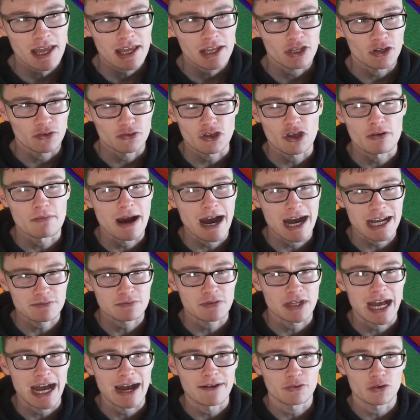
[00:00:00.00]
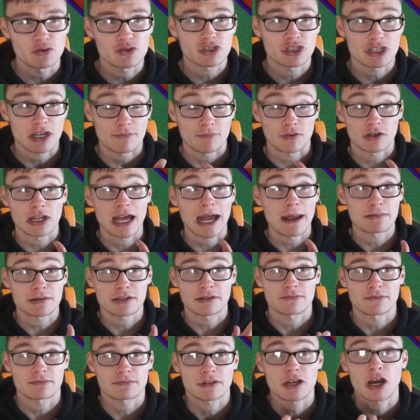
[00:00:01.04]
You know, you imagine when you have those different types
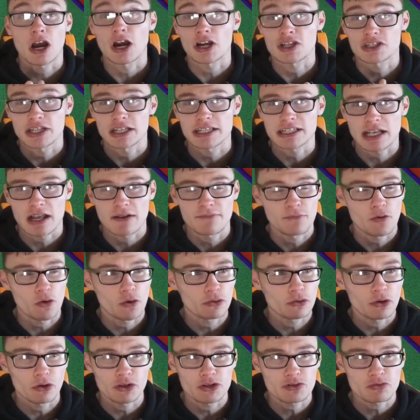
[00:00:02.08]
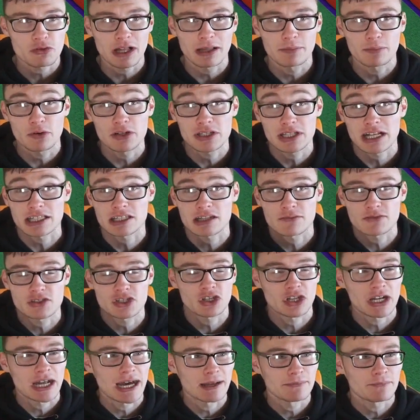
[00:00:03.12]
of cards in the inside forward role as well, boys, that's obviously
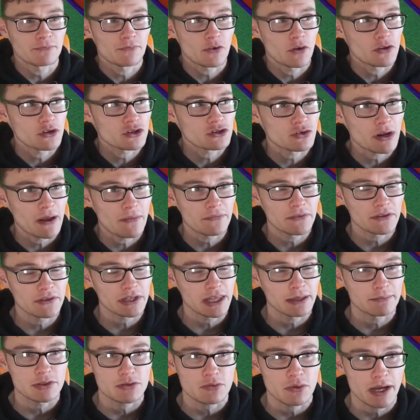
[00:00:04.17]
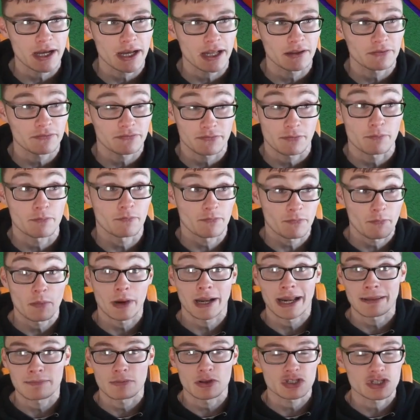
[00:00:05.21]
going to add further strength to the team as well, from
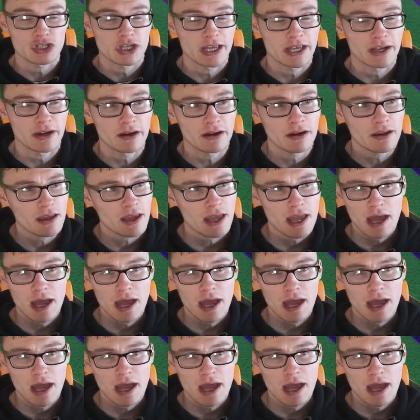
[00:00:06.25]
what I'm using here.